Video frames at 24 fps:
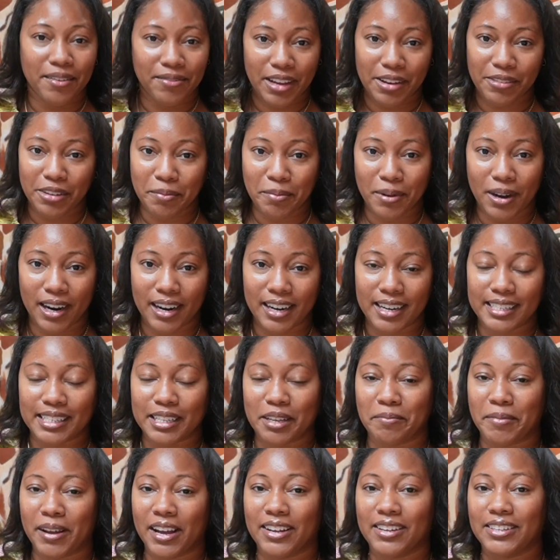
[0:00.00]
favorite parts
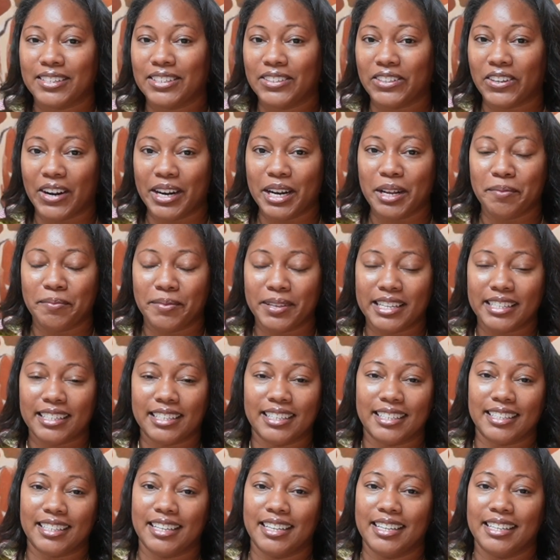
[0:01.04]
about starting
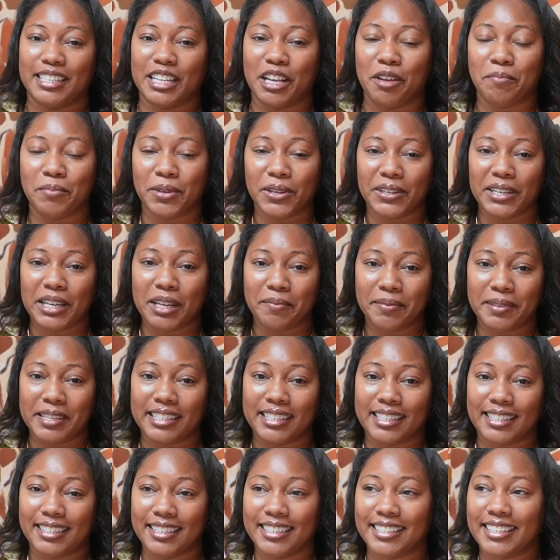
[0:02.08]
businesses and building
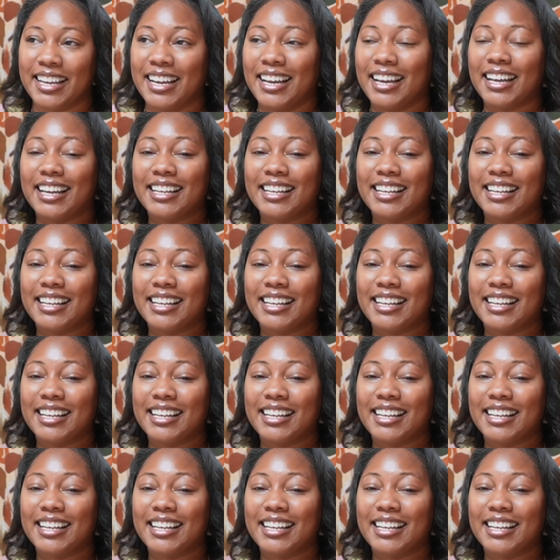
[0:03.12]
businesses